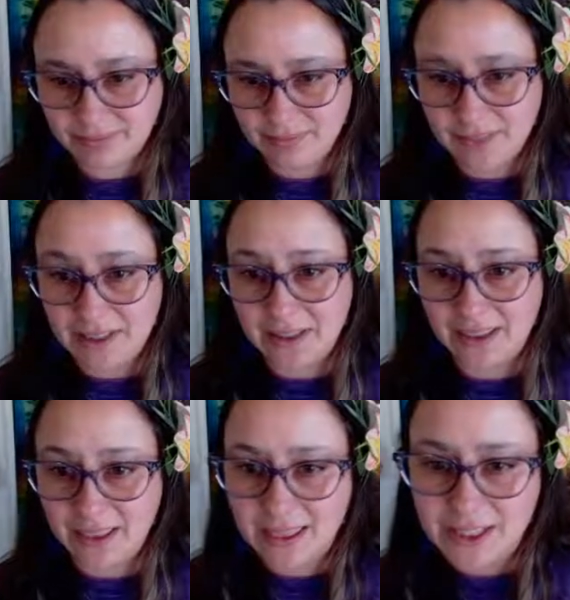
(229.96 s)
And
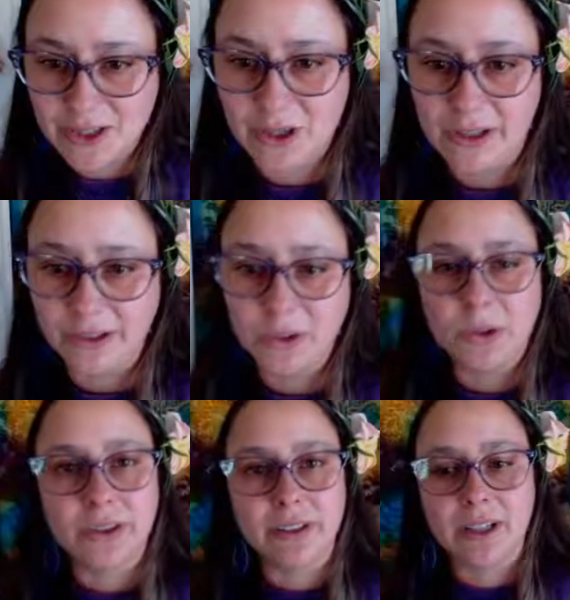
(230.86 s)
these are called
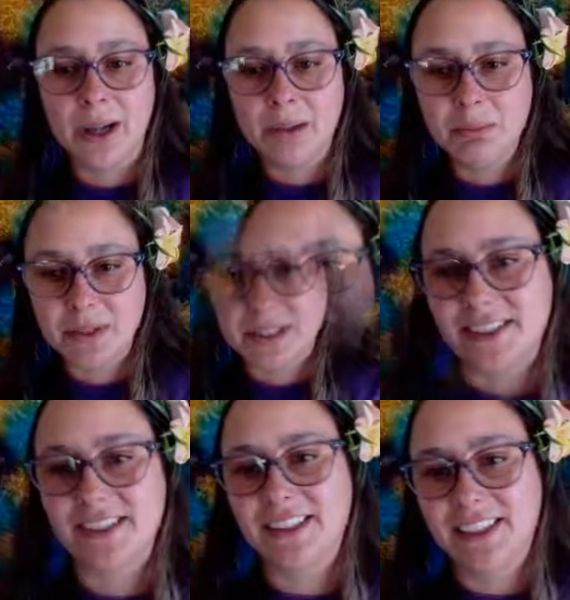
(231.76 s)
golden cups.
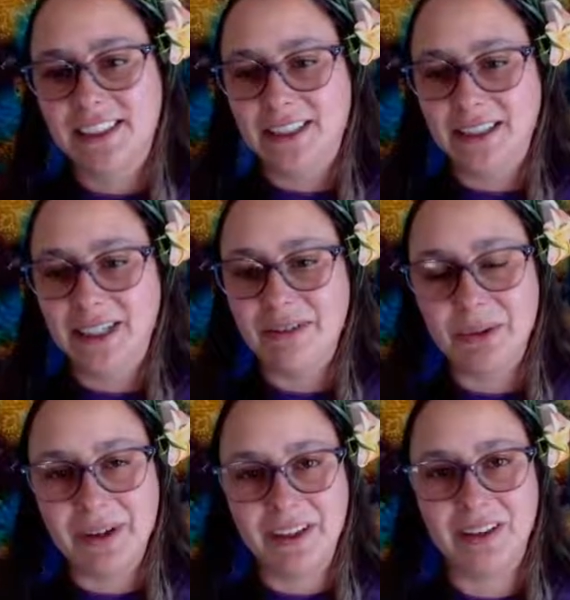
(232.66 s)
Love the
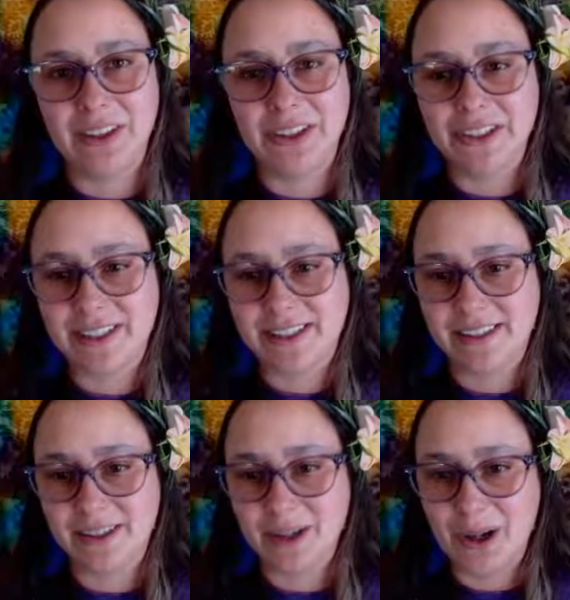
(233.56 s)
way they looked.
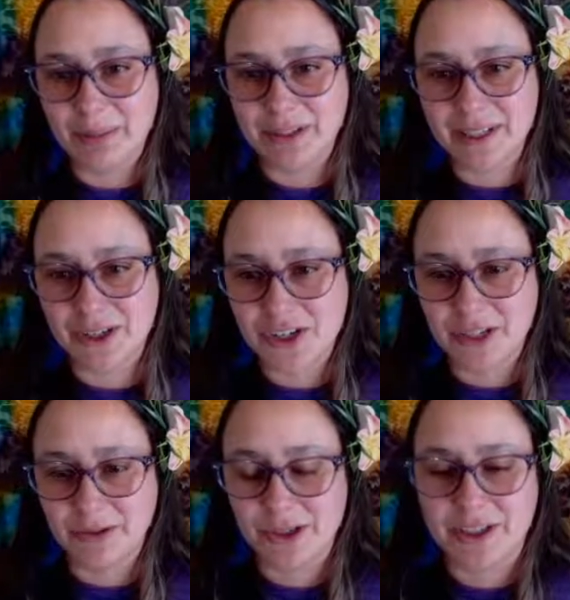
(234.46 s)
The composition
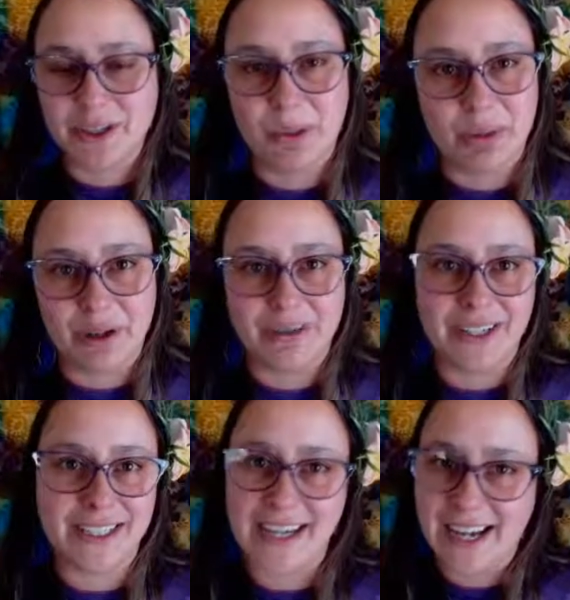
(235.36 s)
was just so
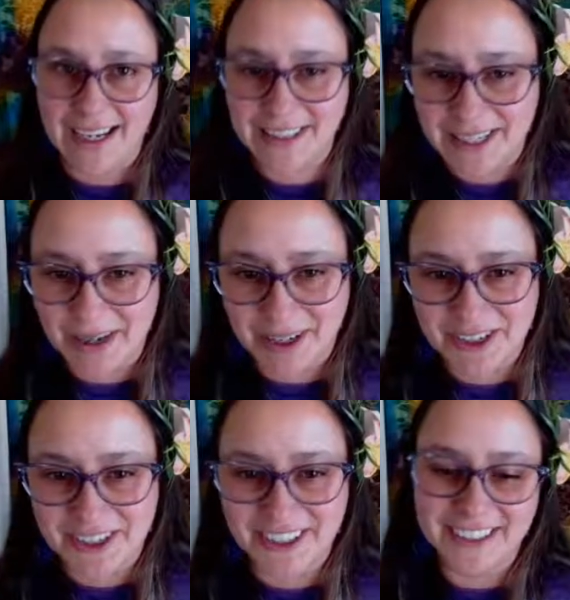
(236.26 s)
perfect. I had to take a picture.